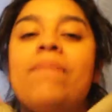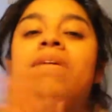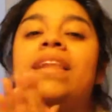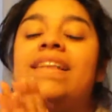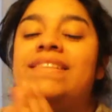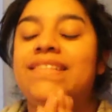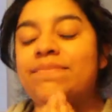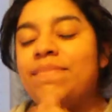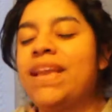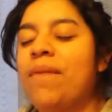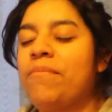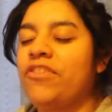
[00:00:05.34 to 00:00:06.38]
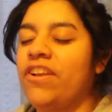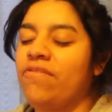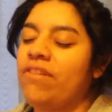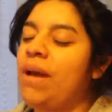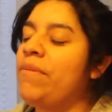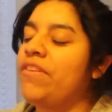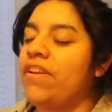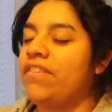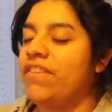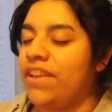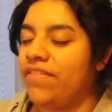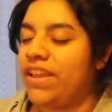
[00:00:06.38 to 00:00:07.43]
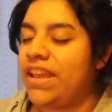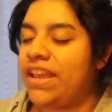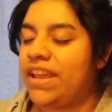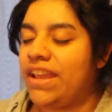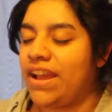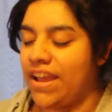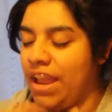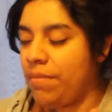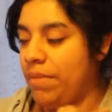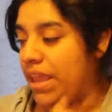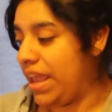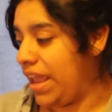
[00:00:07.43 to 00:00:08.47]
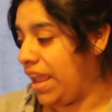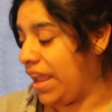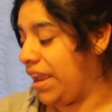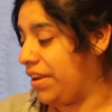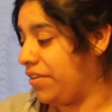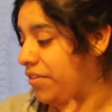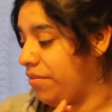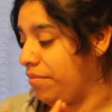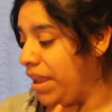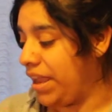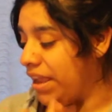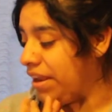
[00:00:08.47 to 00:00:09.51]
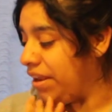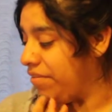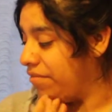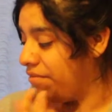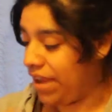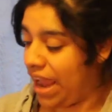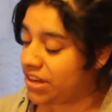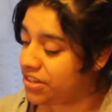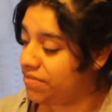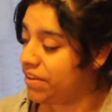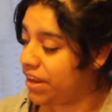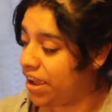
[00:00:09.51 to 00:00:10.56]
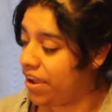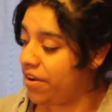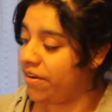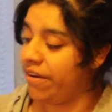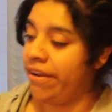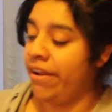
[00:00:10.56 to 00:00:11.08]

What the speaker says: Amulets? It's me, Emma Jane on Emma Jane TV. I am here to make a reaction video